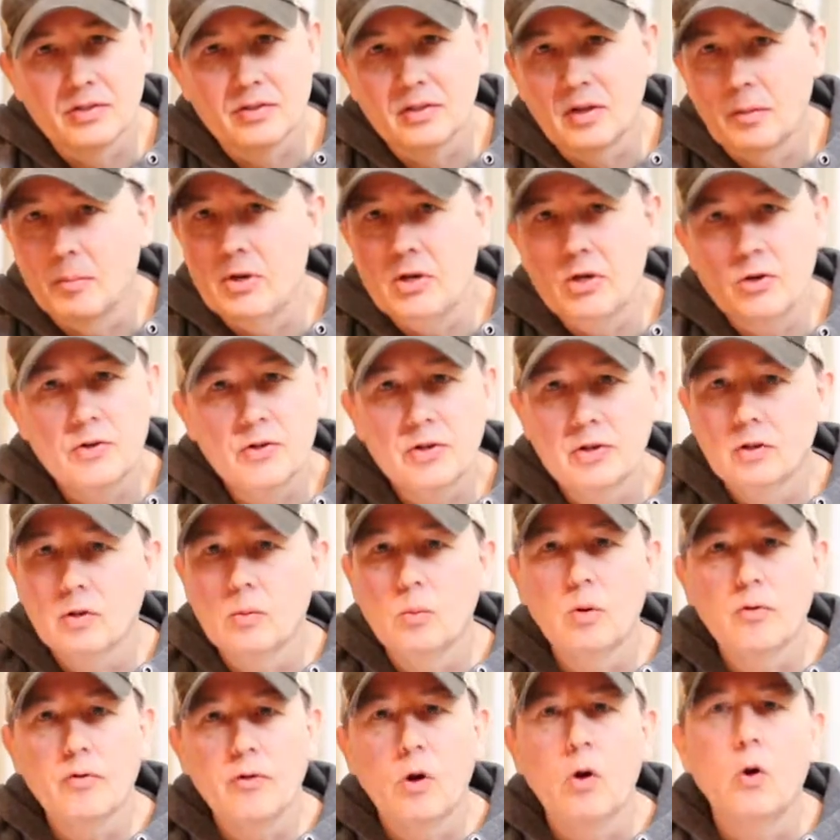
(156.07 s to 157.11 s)
you're dealing
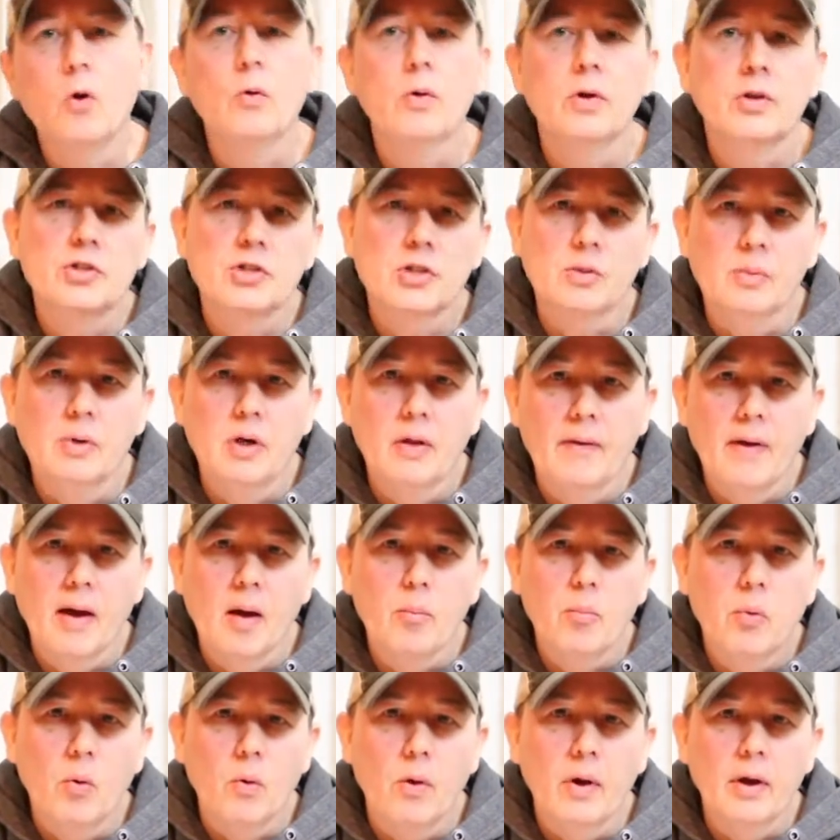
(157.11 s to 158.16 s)
with the whole instrument at
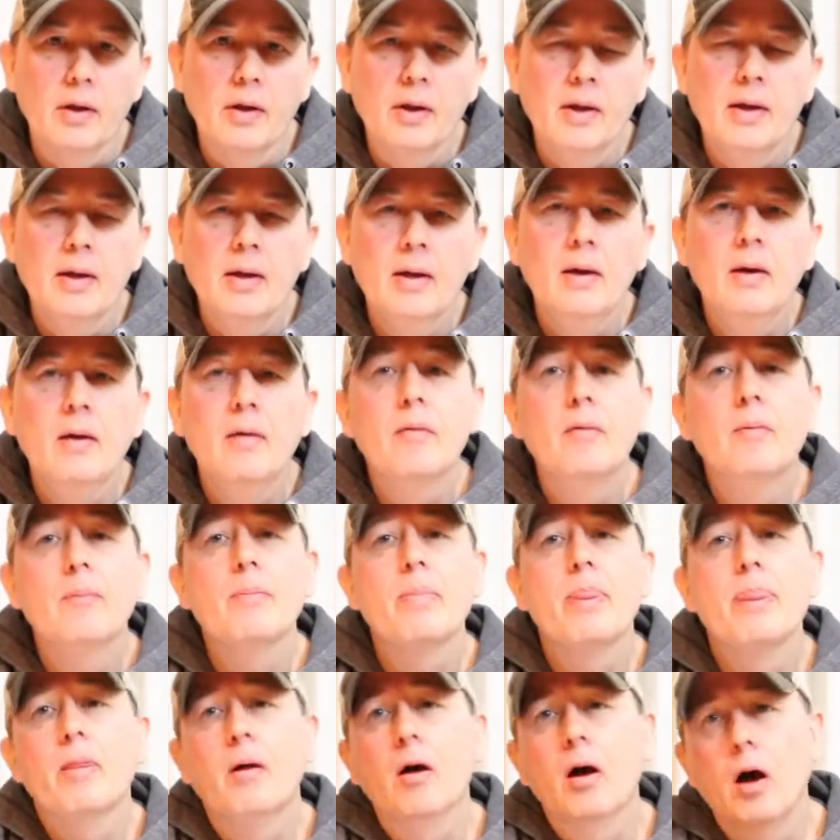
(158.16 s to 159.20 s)
that point.
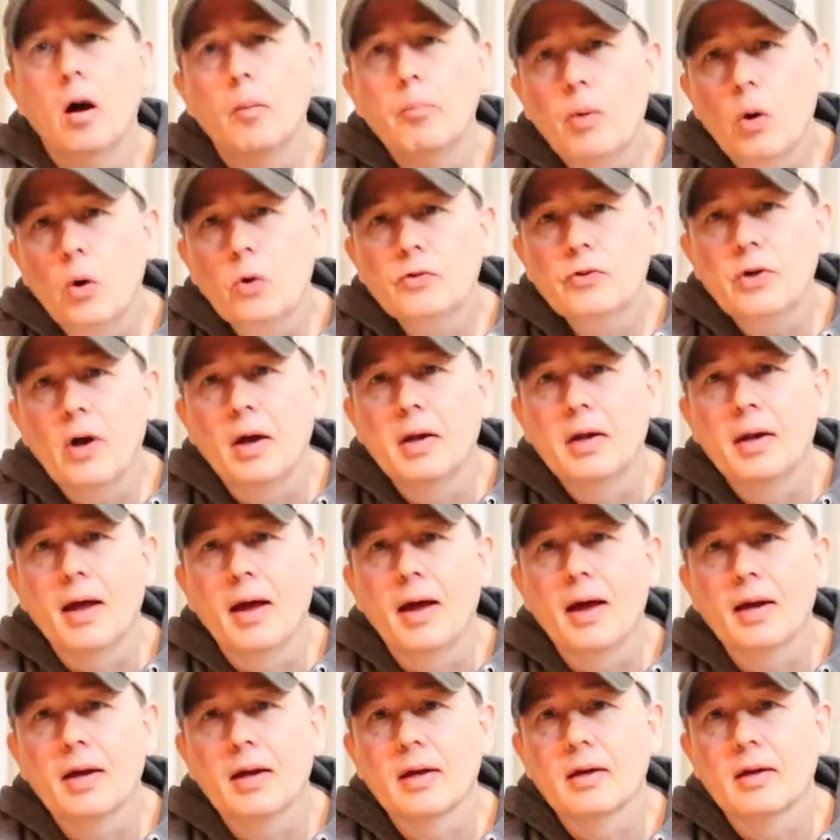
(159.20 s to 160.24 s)
A bolt-on
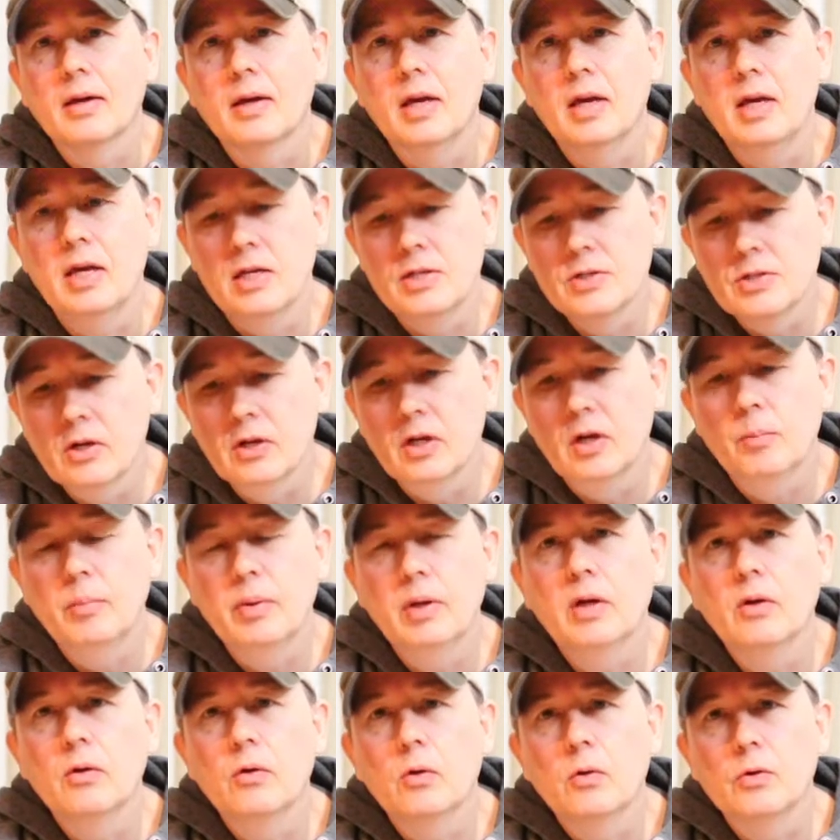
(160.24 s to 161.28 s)
neck is going to
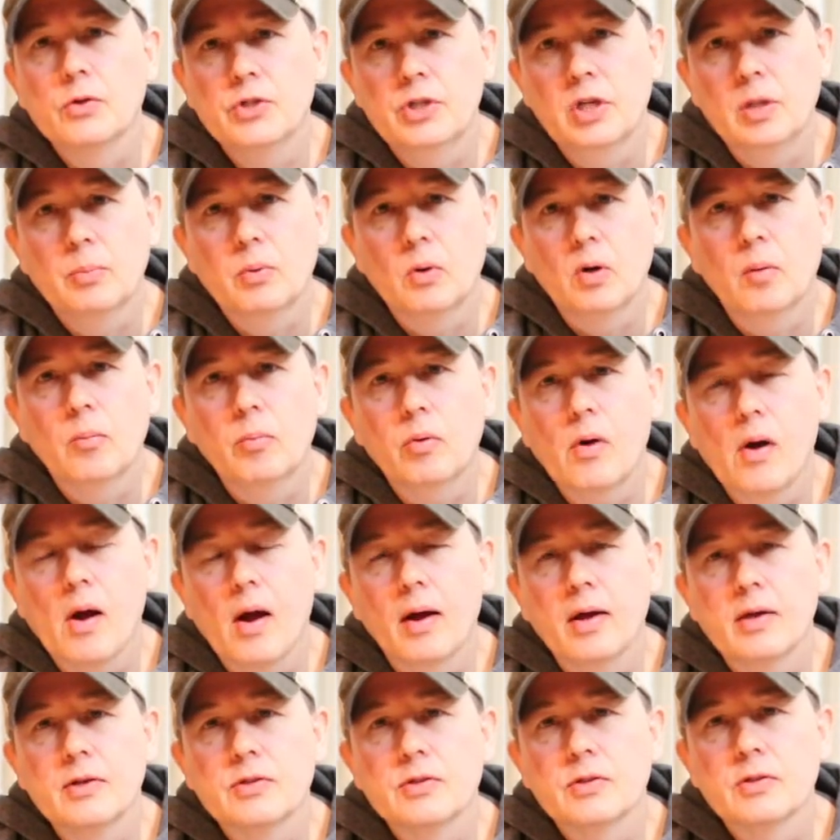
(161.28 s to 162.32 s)
be a little cheaper in
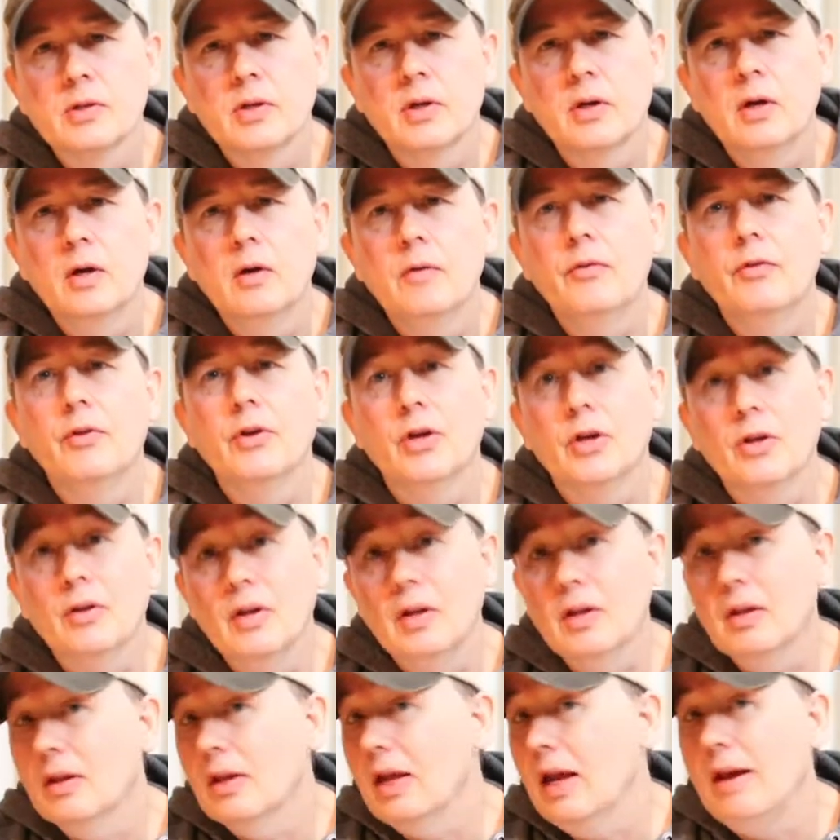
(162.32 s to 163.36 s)
price,
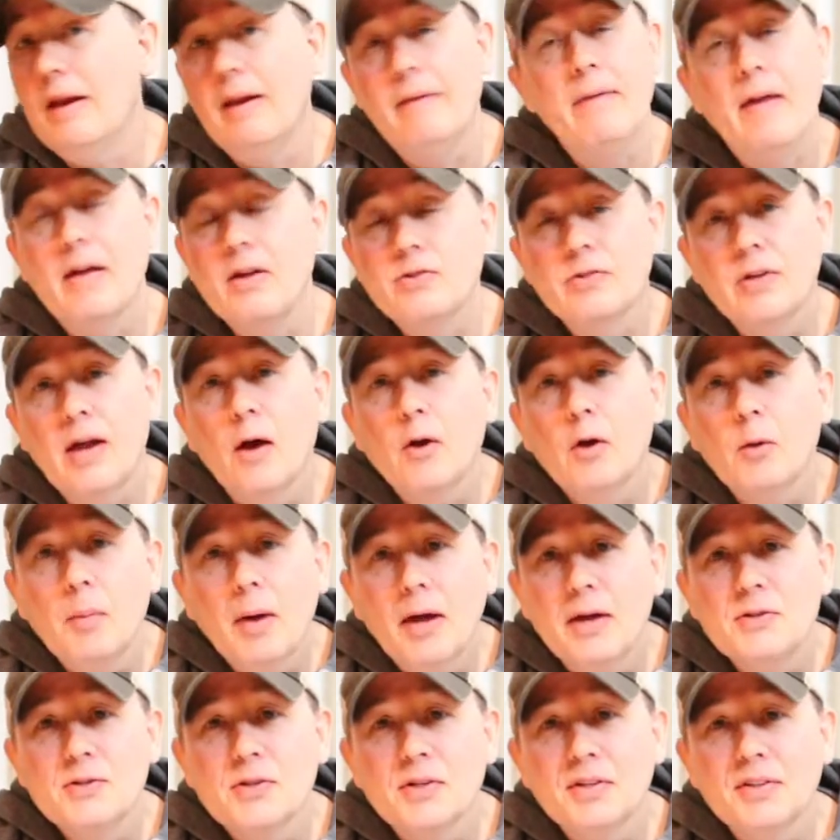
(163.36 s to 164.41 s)
they sound
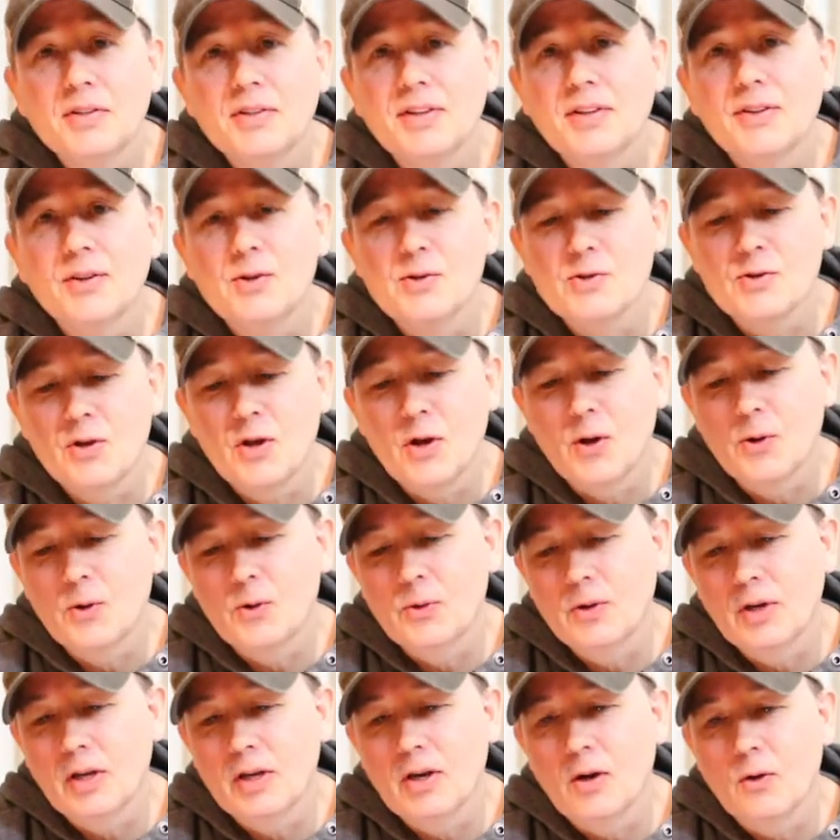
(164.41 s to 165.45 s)
amazing. There's no
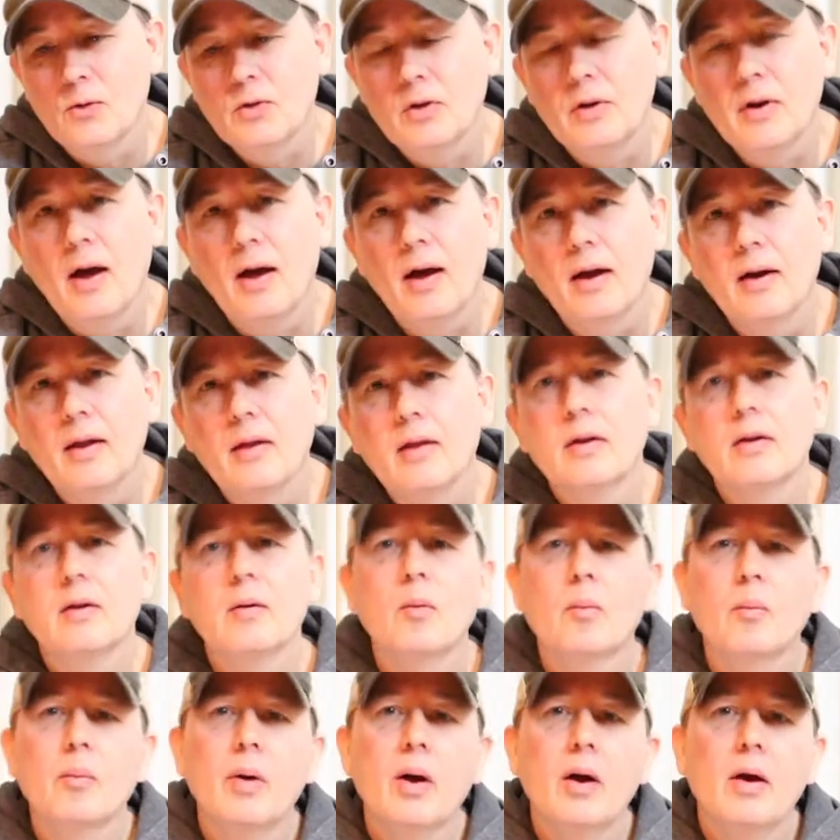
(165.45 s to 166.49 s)
denying it.
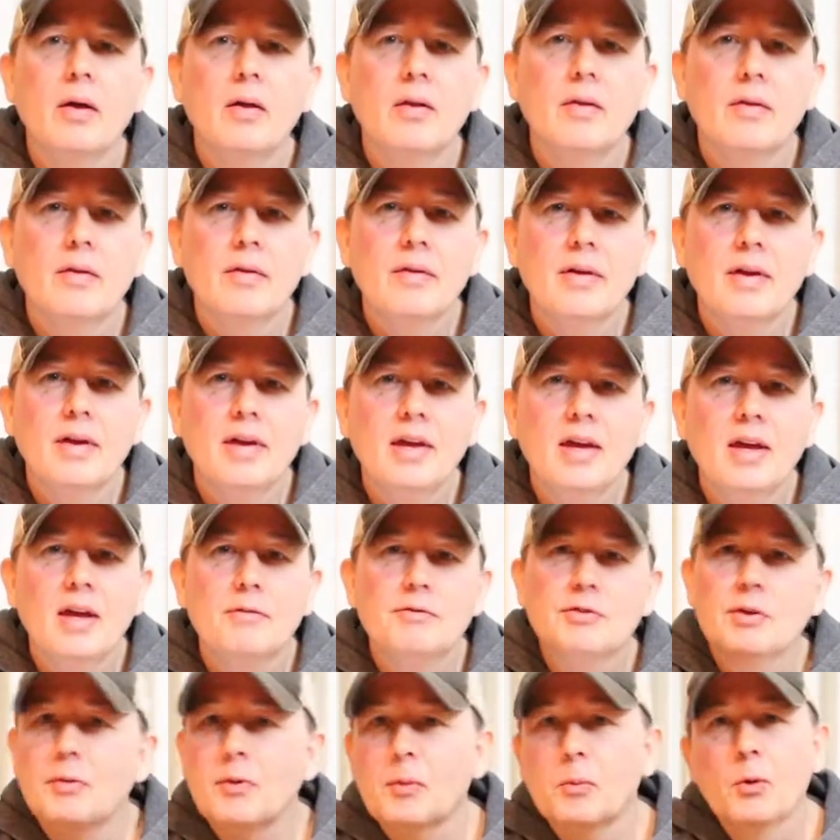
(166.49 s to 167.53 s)
But if
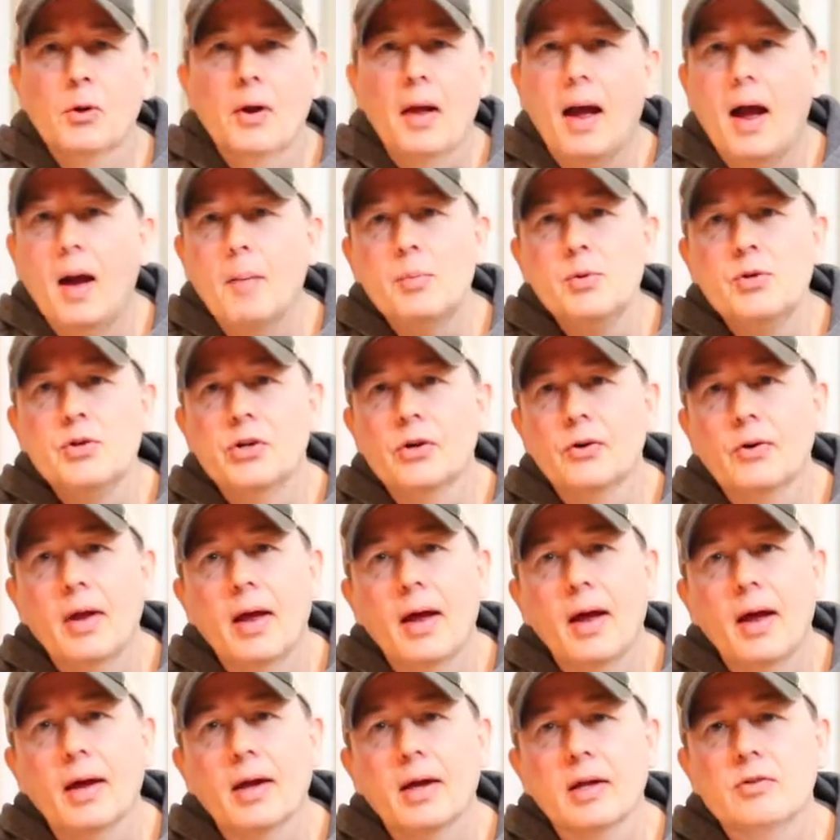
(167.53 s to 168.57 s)
something were to happen to your
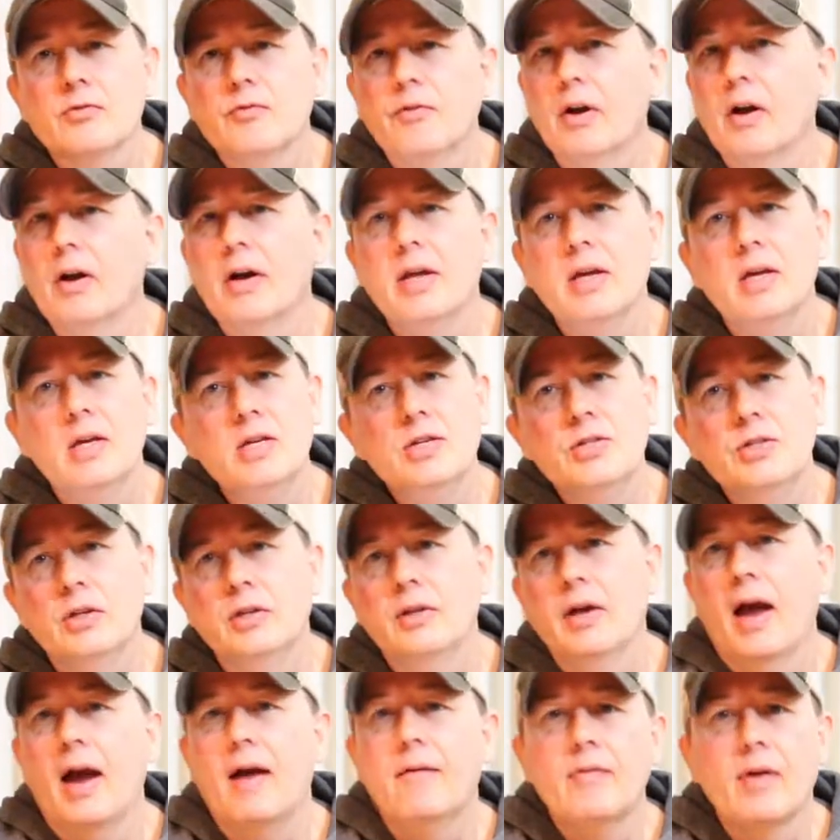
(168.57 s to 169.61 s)
neck, it's very easy to
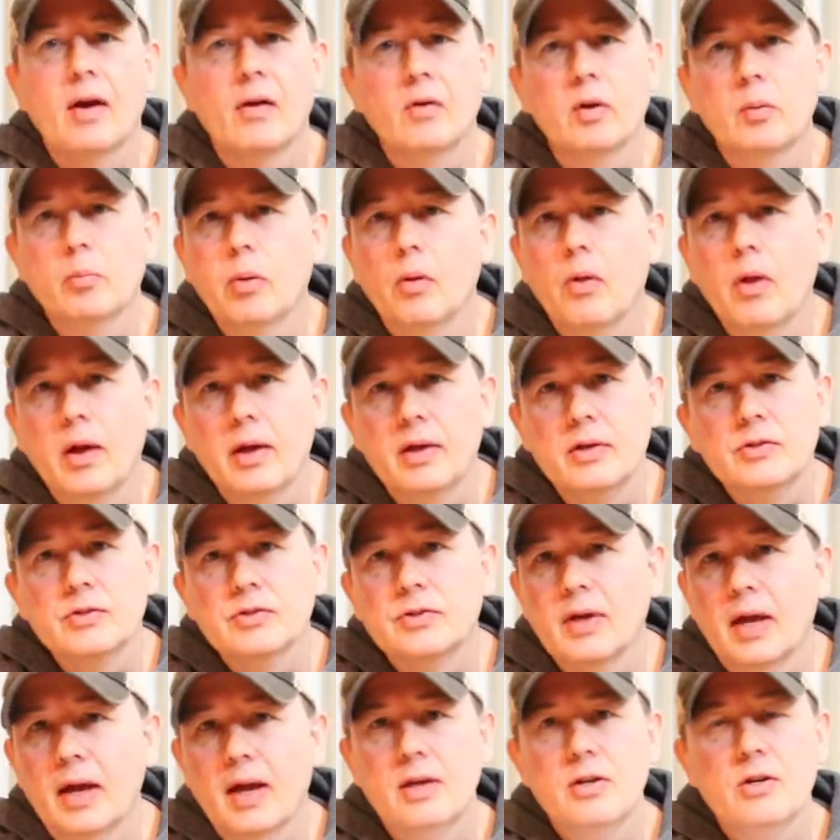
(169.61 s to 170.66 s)
have that
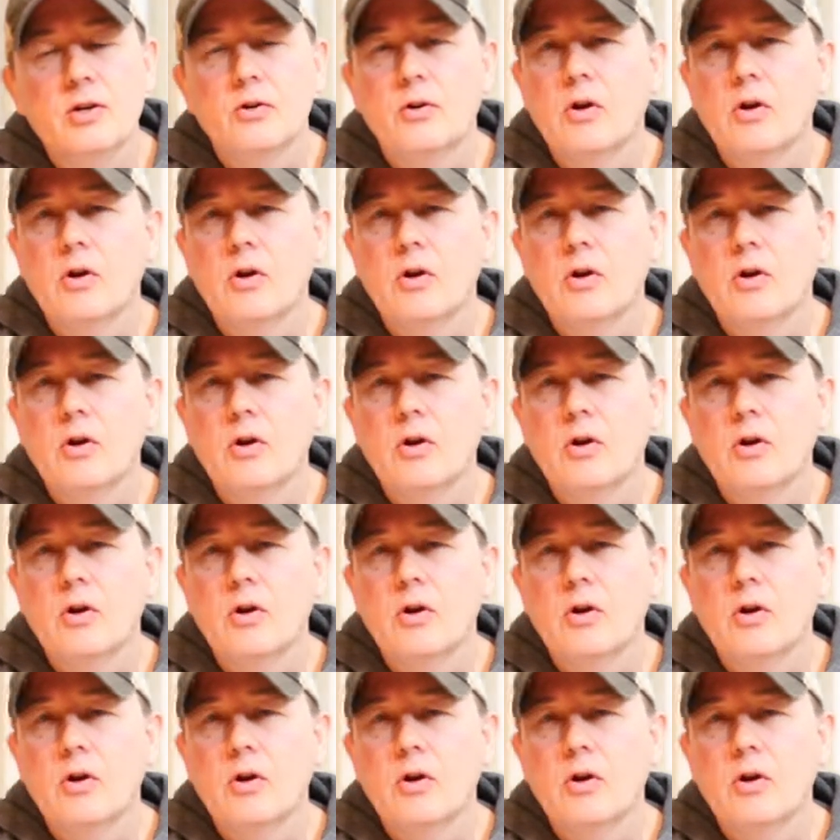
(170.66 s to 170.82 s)
replaced, and